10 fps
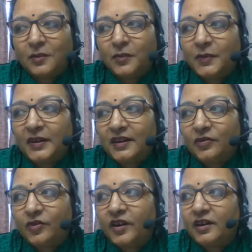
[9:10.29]
maybe
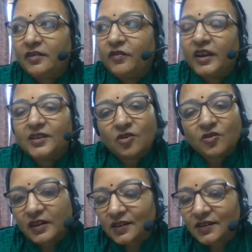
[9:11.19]
different ways of
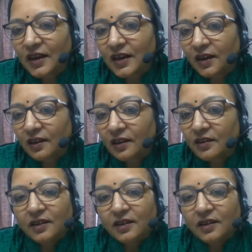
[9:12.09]
understanding.